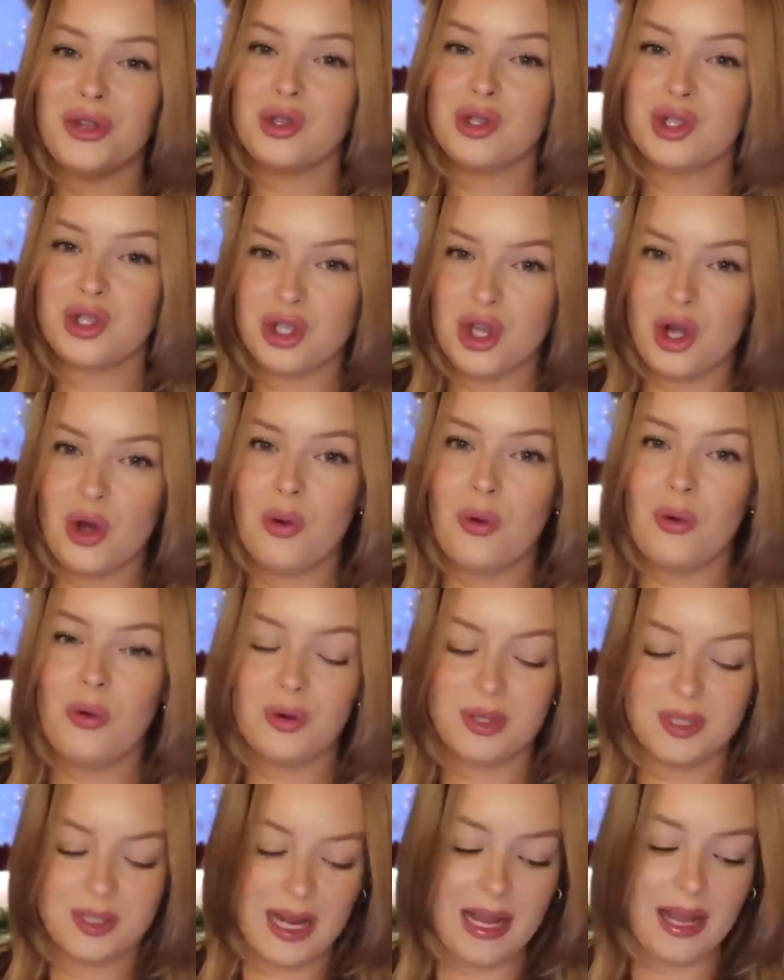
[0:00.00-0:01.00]

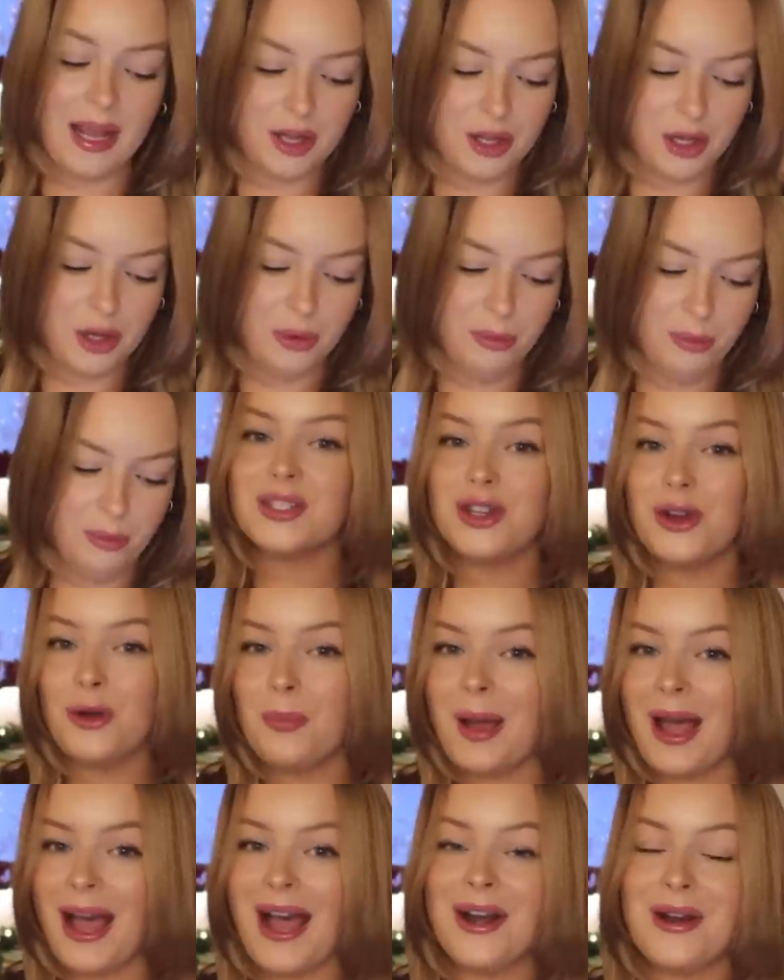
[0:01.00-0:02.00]
So stinking cute. This
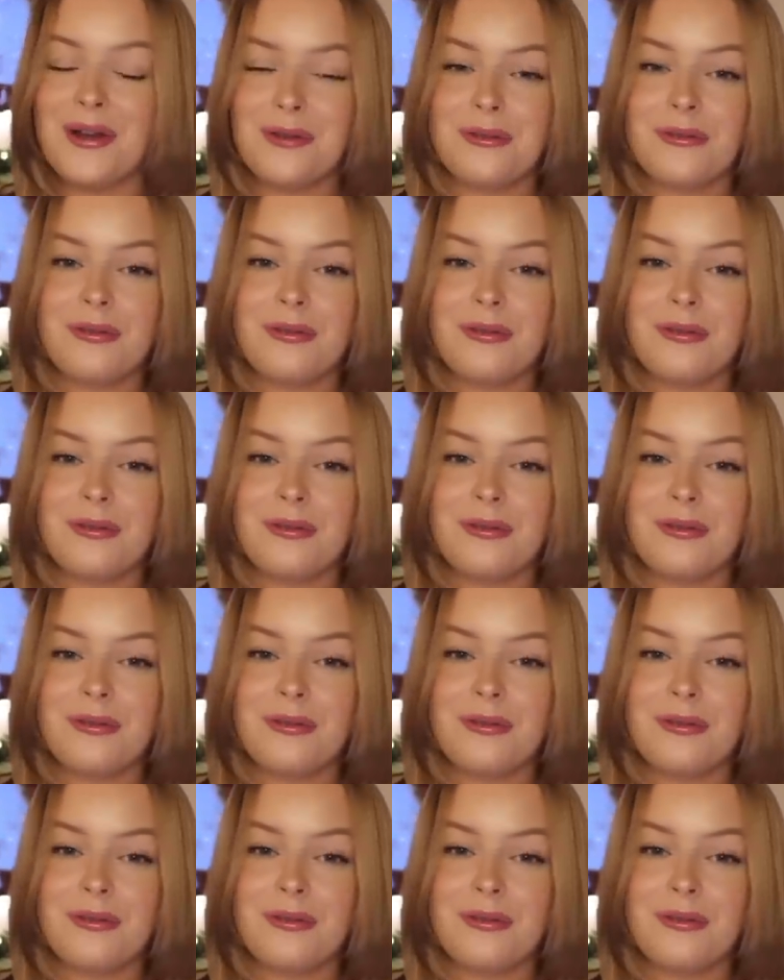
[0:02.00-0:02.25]
notepad